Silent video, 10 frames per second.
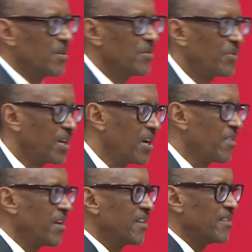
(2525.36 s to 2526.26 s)
we
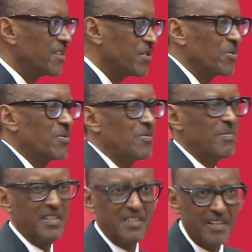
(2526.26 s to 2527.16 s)
gather in this room
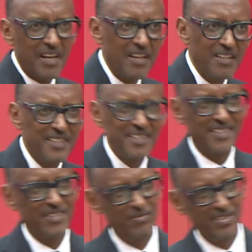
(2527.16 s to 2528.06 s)
and dance
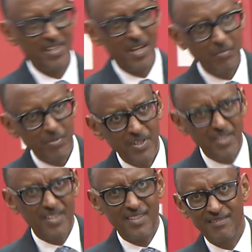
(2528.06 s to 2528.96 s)
and feel
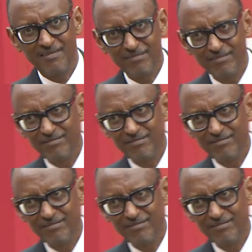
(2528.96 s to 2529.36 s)
happy. And